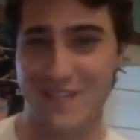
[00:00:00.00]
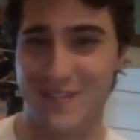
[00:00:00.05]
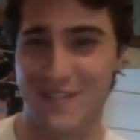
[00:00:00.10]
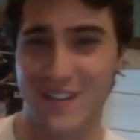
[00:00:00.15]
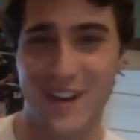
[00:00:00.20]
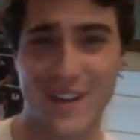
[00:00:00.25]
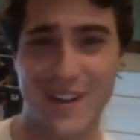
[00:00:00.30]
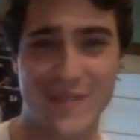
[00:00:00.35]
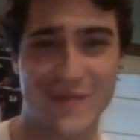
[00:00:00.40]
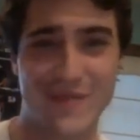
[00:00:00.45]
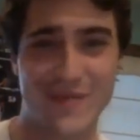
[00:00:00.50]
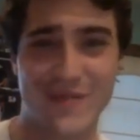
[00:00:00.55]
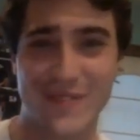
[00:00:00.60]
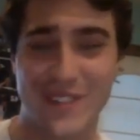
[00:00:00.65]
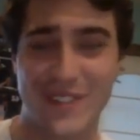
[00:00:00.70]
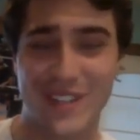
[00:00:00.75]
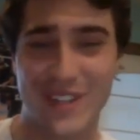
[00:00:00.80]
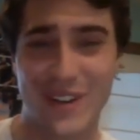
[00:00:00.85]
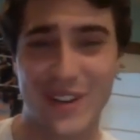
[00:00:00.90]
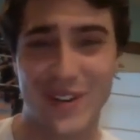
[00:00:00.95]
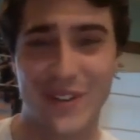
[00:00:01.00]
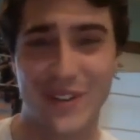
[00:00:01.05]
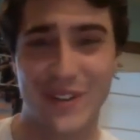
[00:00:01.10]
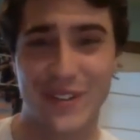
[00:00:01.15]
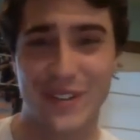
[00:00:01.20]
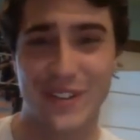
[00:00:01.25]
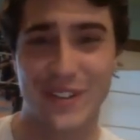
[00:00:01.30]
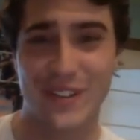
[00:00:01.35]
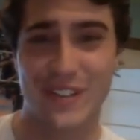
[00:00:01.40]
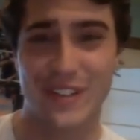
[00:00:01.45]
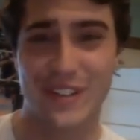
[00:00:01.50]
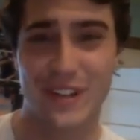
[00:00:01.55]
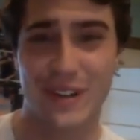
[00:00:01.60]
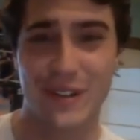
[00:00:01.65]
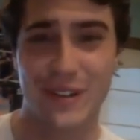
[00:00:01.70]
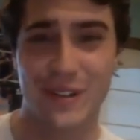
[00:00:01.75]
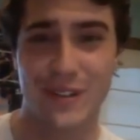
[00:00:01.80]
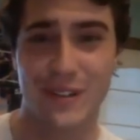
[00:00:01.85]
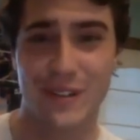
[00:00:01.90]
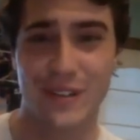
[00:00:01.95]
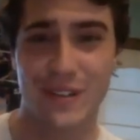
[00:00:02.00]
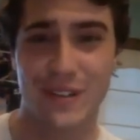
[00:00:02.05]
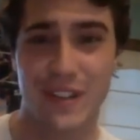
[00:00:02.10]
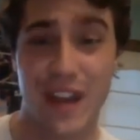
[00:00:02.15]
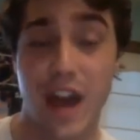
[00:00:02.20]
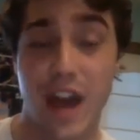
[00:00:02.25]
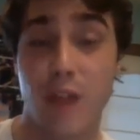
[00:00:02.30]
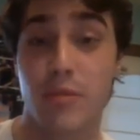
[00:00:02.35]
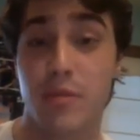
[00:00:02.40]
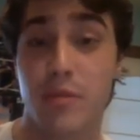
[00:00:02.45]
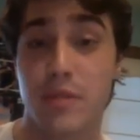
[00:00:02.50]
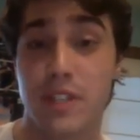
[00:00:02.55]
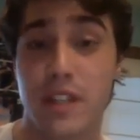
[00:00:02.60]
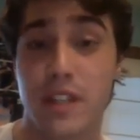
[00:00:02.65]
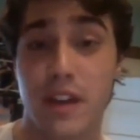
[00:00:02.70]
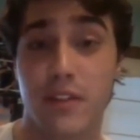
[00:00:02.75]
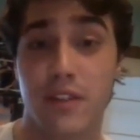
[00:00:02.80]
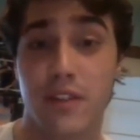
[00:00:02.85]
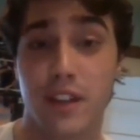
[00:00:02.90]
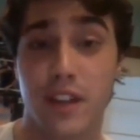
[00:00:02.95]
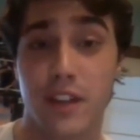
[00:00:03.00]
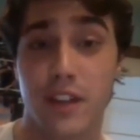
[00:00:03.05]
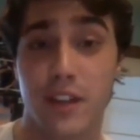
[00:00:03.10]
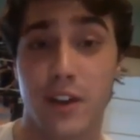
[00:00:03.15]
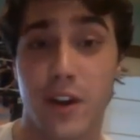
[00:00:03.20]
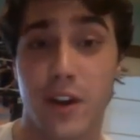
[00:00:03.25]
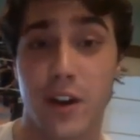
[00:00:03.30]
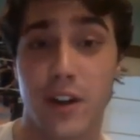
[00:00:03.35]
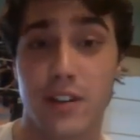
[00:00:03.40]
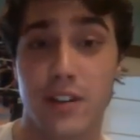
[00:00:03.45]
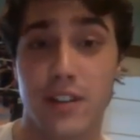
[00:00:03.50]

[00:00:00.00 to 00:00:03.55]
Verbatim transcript: Um, so, so an album is definitely in the cards.